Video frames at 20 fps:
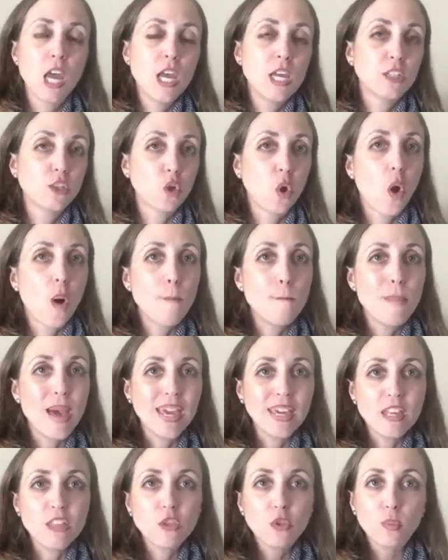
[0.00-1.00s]
So
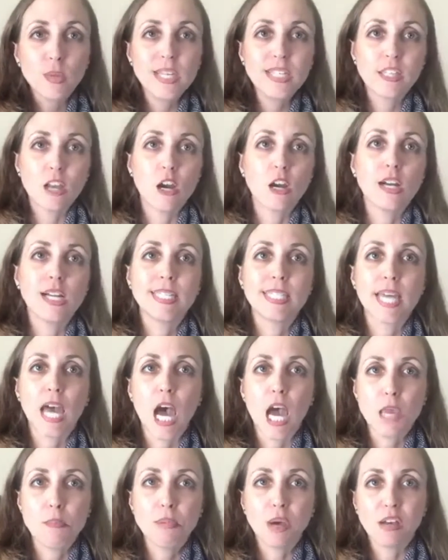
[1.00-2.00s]
omega-3s are a
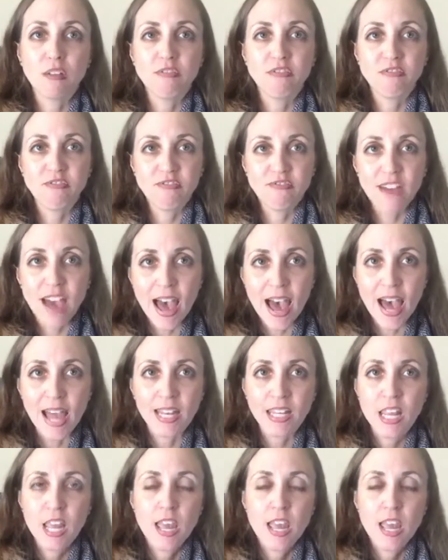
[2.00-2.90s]
type of fat.